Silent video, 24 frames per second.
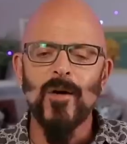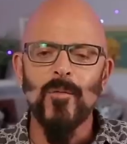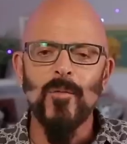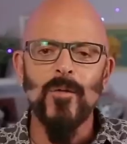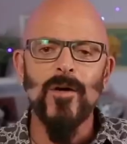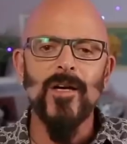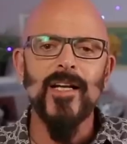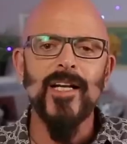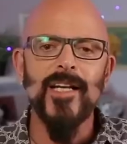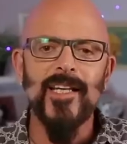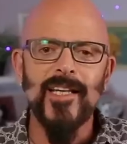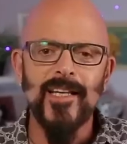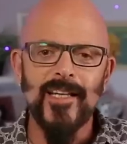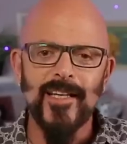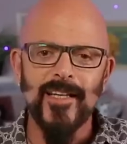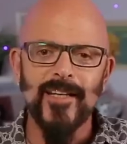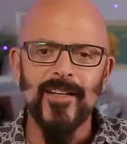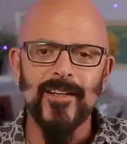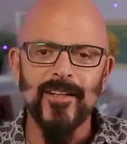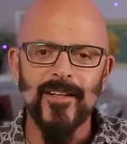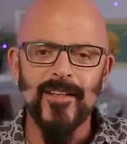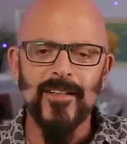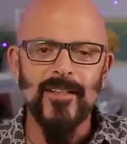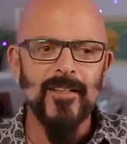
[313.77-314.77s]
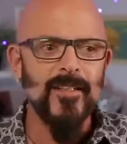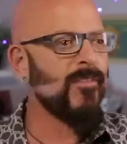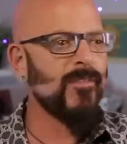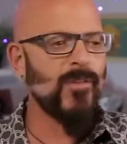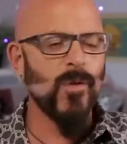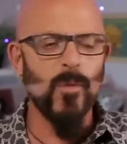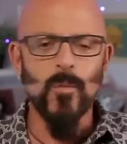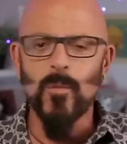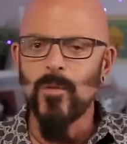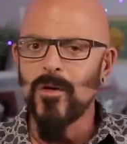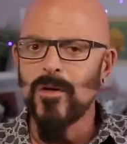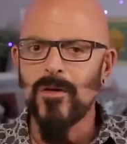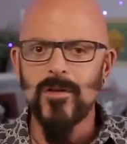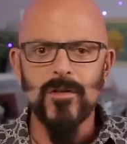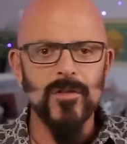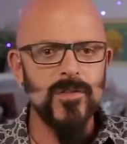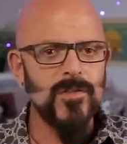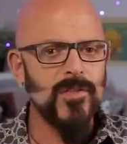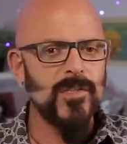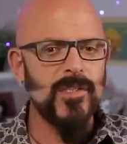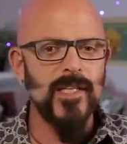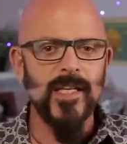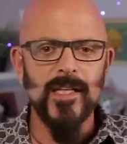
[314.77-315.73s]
I want to hear the words